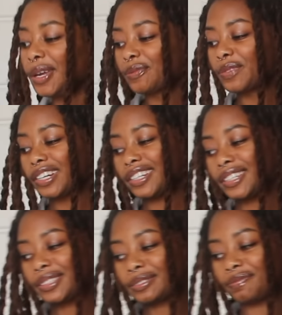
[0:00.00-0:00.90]
But
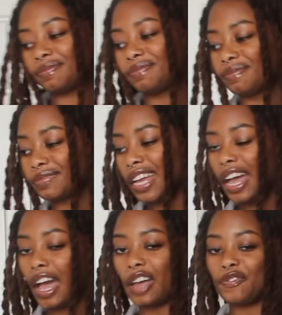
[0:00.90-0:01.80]

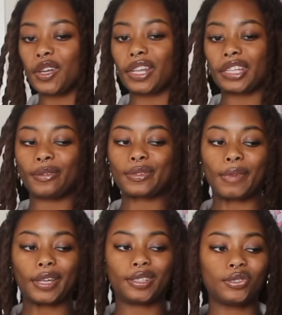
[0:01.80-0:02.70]
I felt like it was
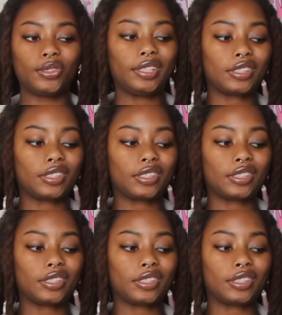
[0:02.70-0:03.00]
my duty